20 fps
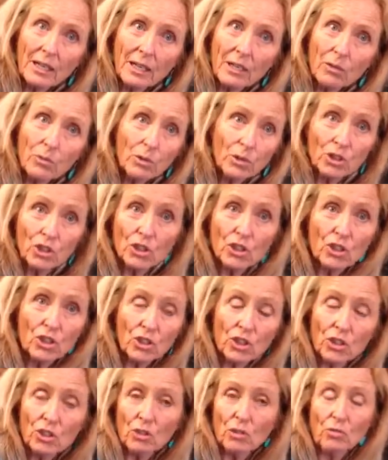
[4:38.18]
Yeah. Which
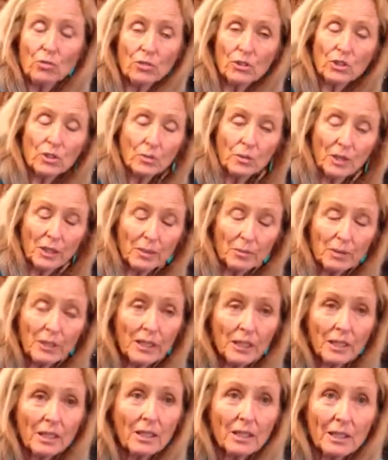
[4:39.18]
is, you know, for someone like
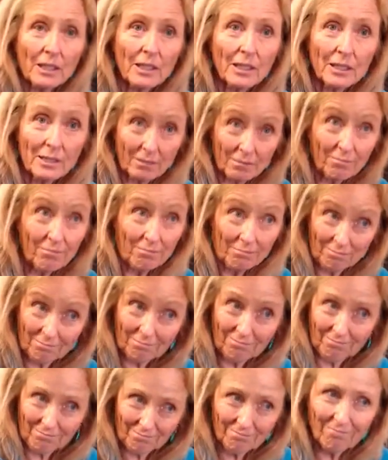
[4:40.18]
me,
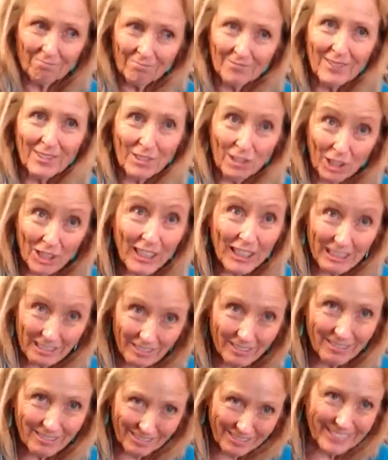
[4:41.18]
lucky.
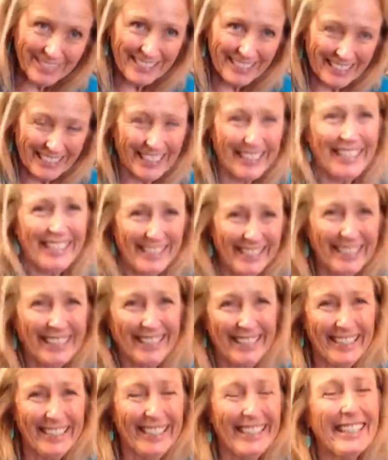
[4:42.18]
Mm-hmm. Yeah.
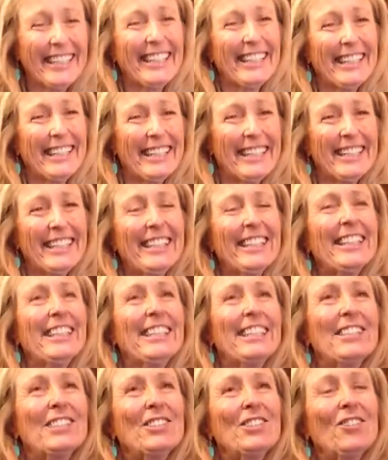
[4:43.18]

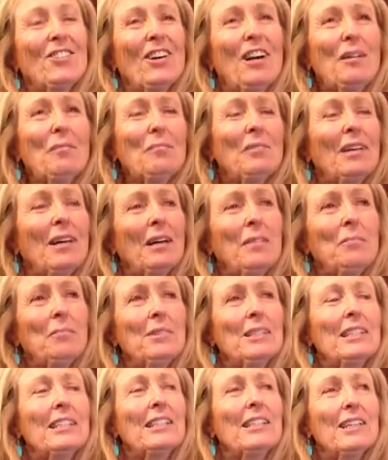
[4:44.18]
So I'm
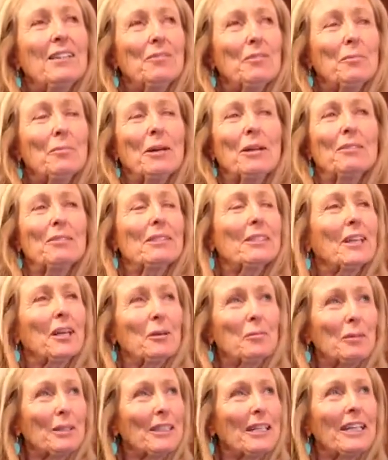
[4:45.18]
really loving my
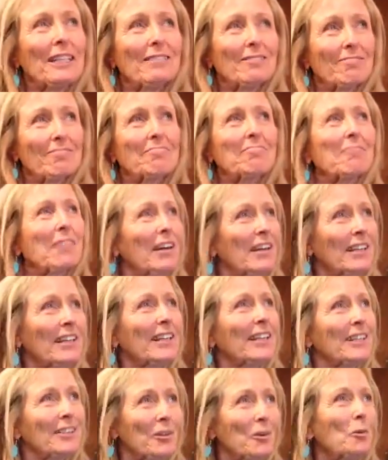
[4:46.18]
retirement. I
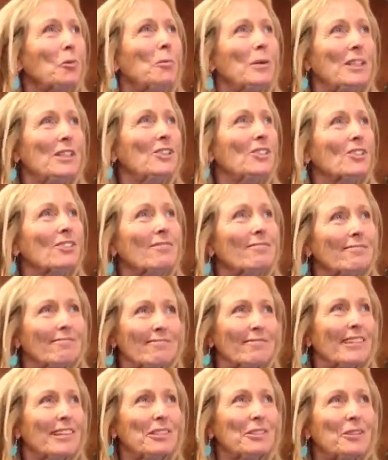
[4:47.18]
like it a whole bunch.
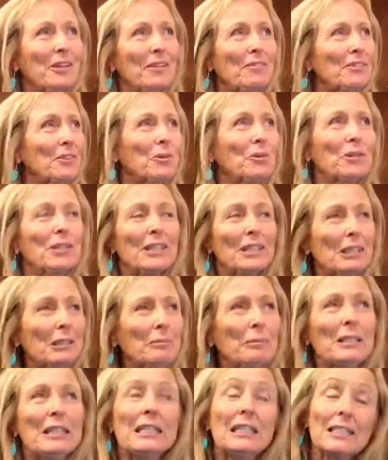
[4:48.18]
I don't have to go to any
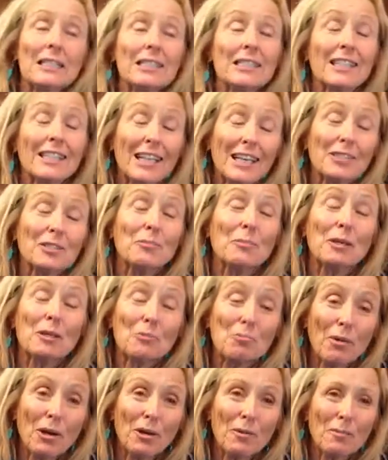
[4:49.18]
meetings. That's the
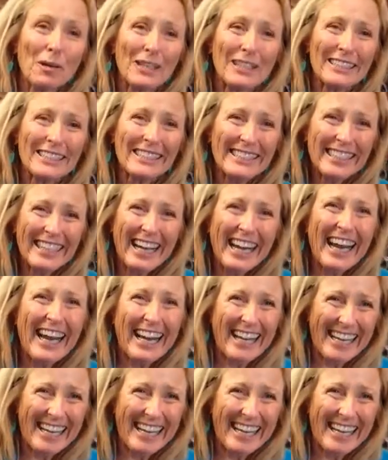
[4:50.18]
best part about it.